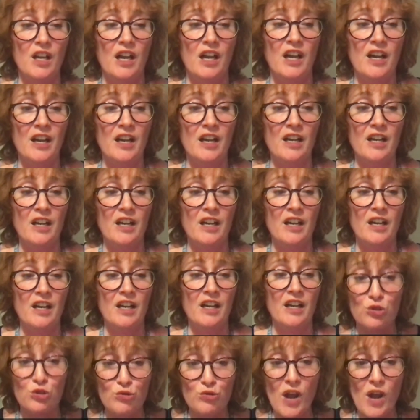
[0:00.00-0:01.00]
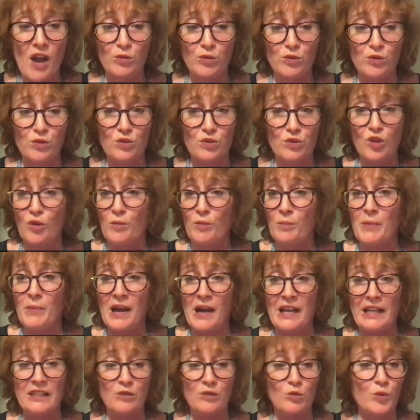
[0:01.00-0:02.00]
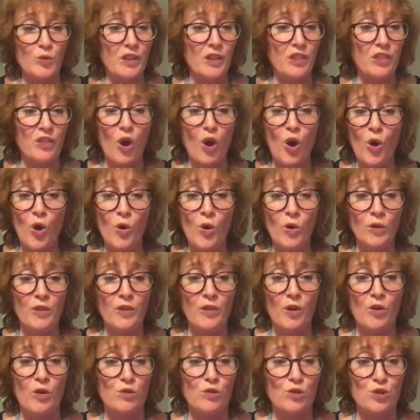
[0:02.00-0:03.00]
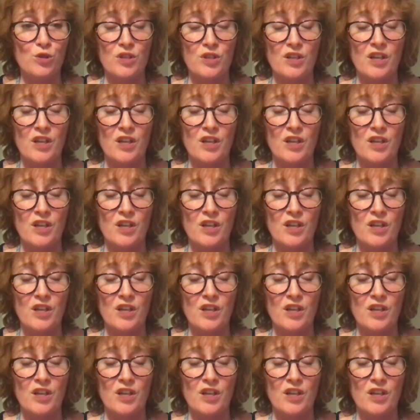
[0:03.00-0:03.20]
So the drought combined with all those